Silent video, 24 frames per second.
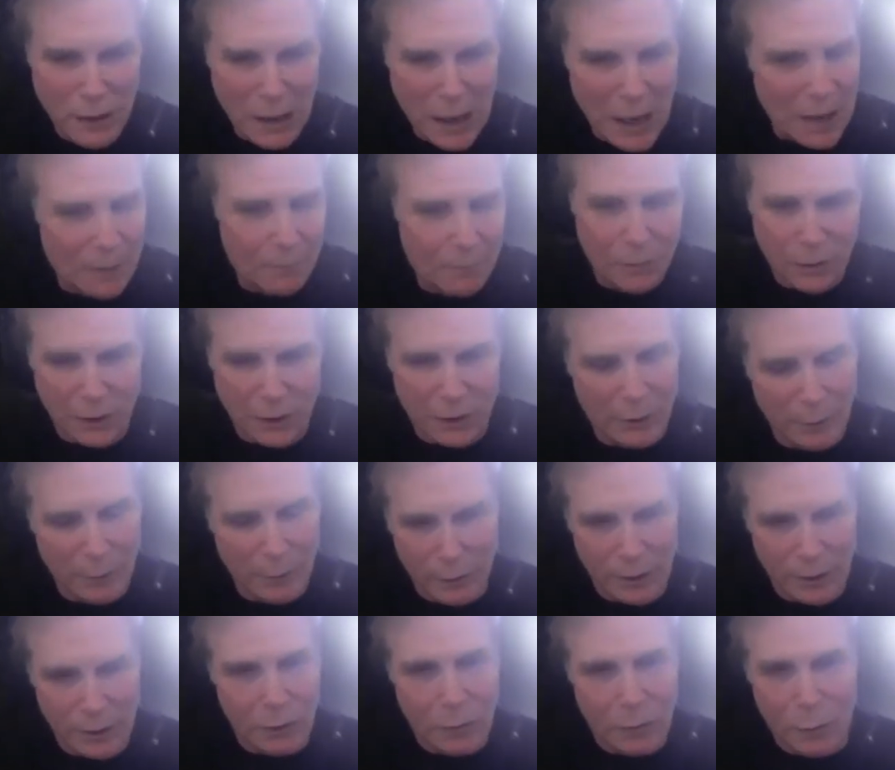
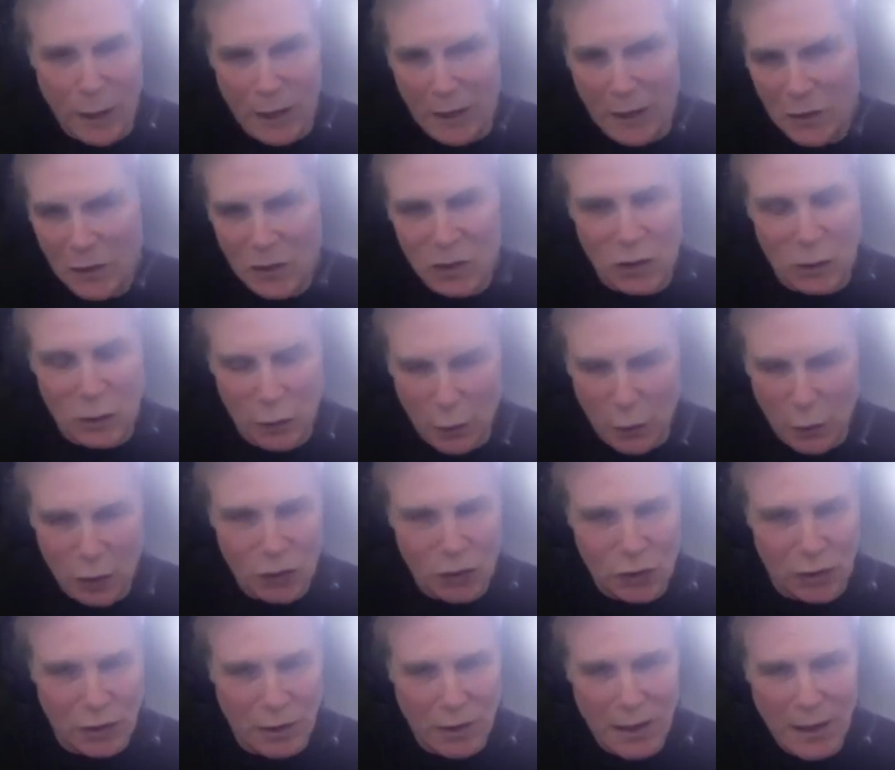unbelievably great
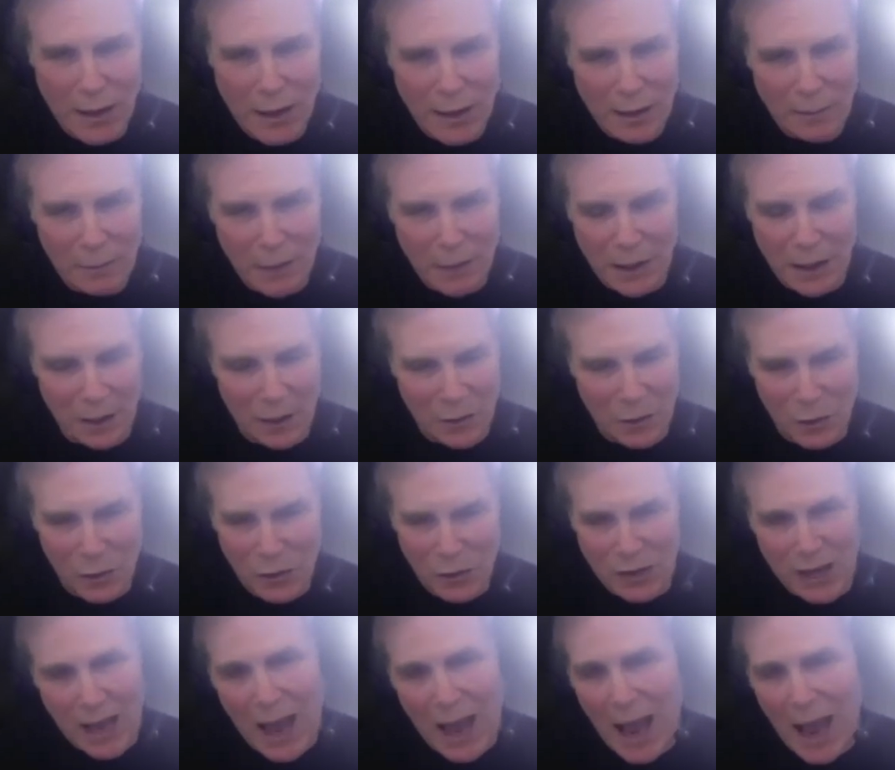solution because there's
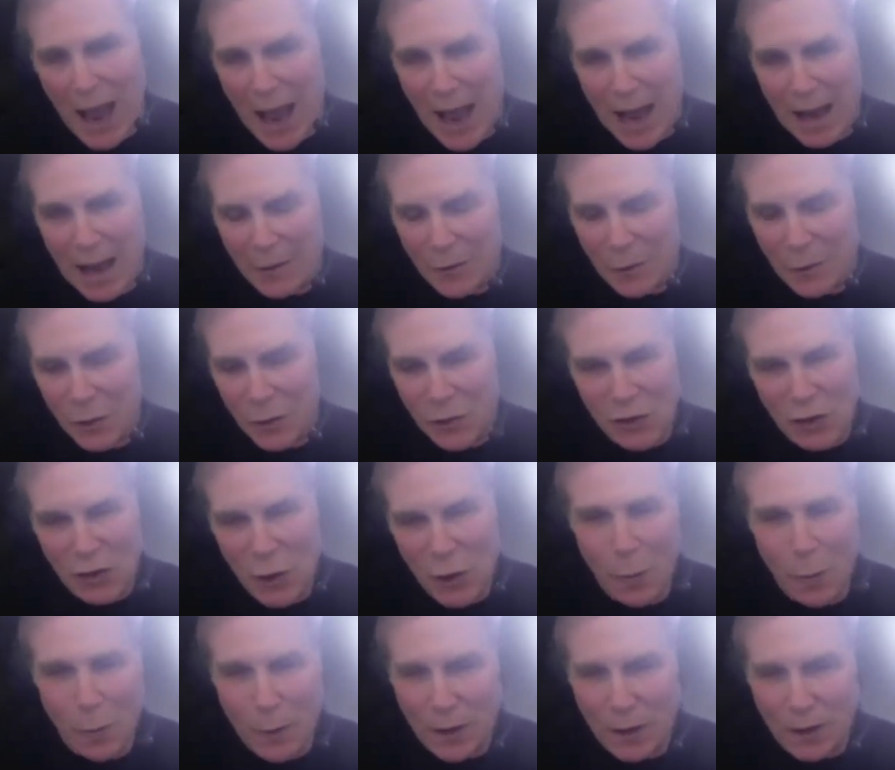a hack, there's an
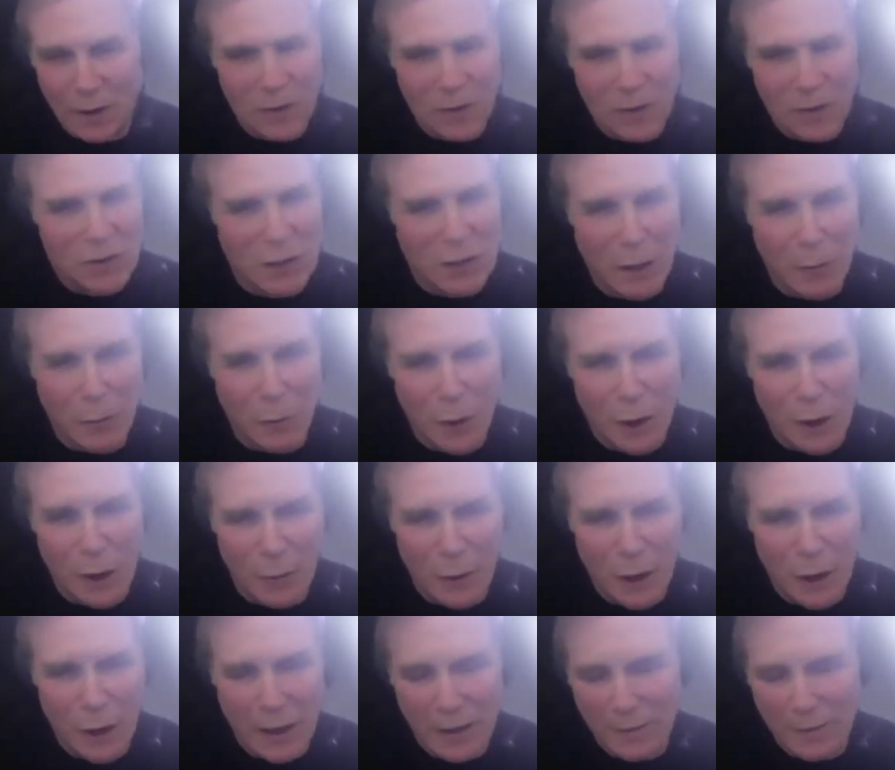opening somewhere,
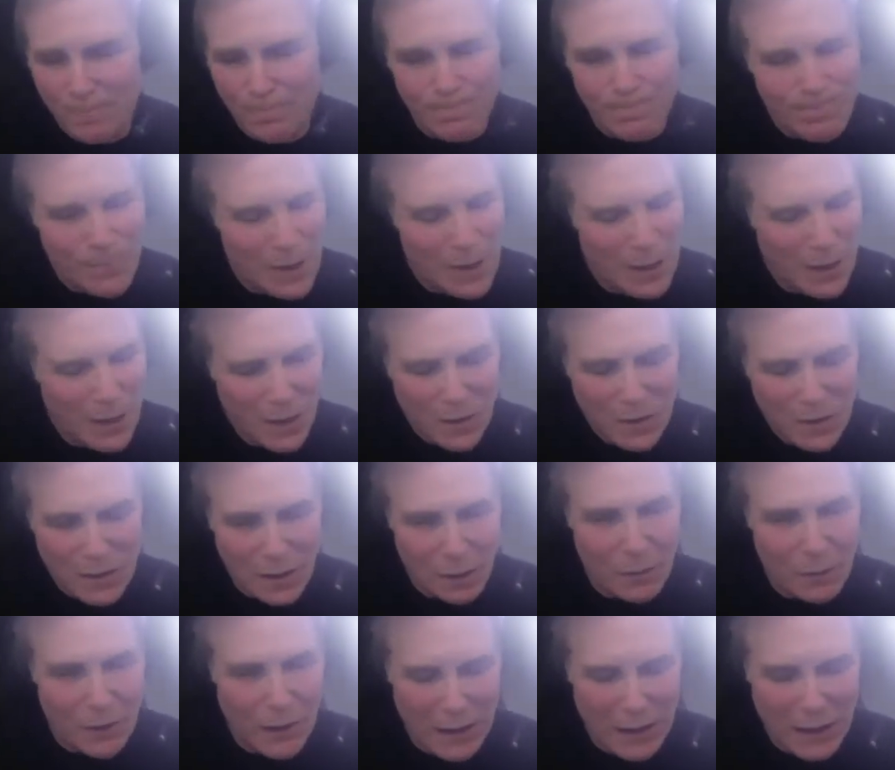right? Right.
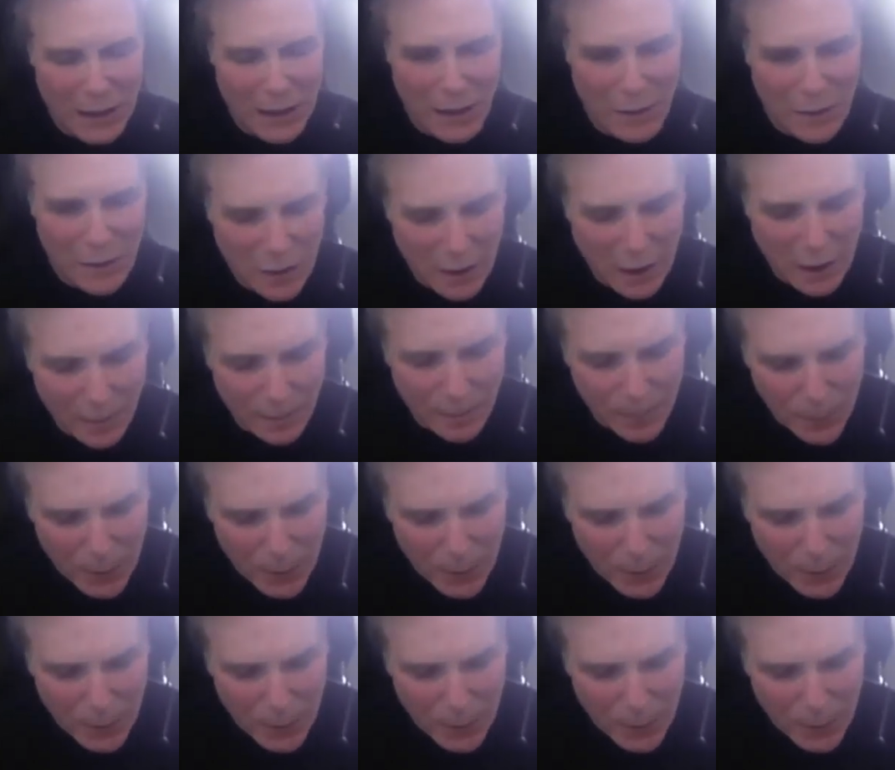Somebody gets in.